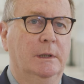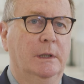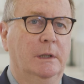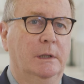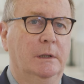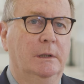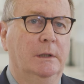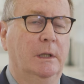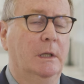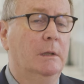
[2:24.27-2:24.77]

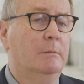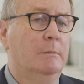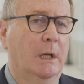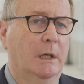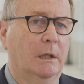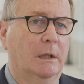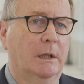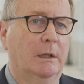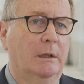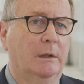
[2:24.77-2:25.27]
in
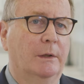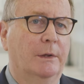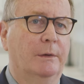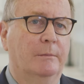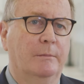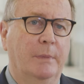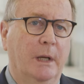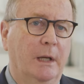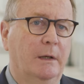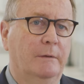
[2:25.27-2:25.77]
mental health
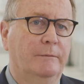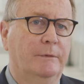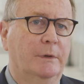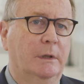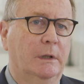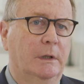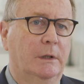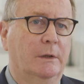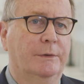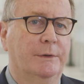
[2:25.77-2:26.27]
and
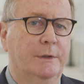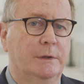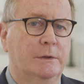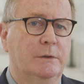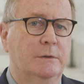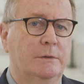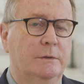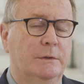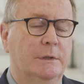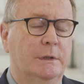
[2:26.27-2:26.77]
behavioral health
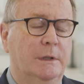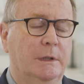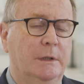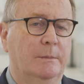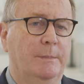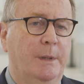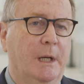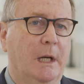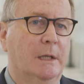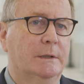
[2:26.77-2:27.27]
issues in
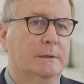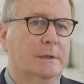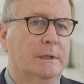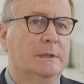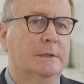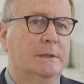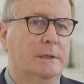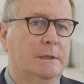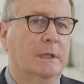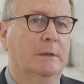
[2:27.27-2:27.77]
the past
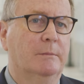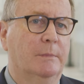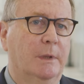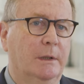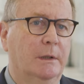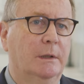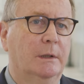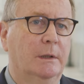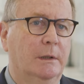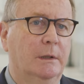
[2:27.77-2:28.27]
is stigma.
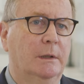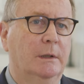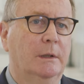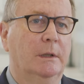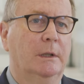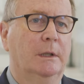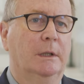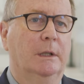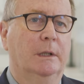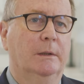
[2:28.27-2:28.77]

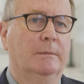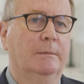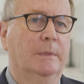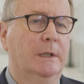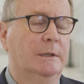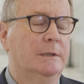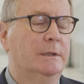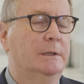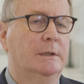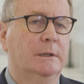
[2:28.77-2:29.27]

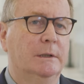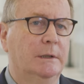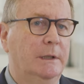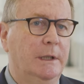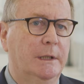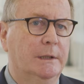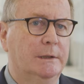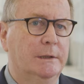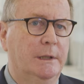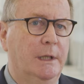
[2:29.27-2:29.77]
It's still
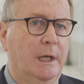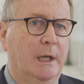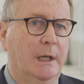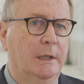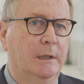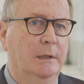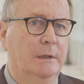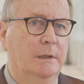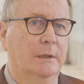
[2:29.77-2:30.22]
here today.